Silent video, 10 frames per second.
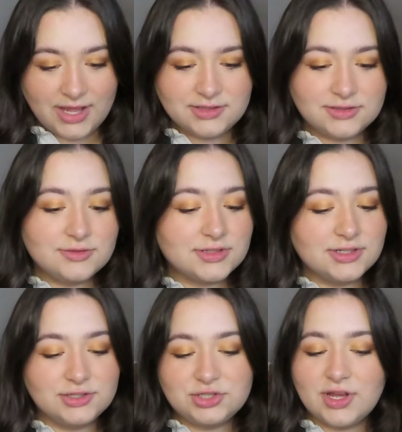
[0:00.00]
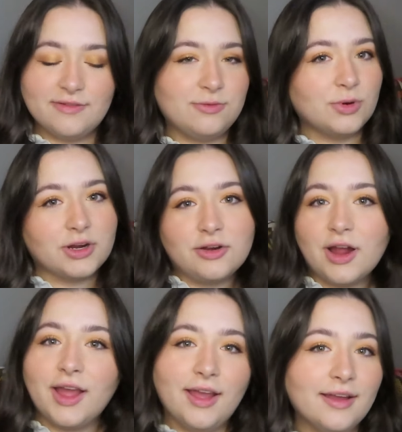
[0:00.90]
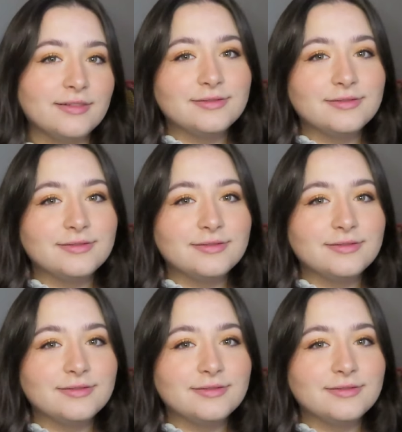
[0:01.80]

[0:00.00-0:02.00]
And Susan and Jeff were great.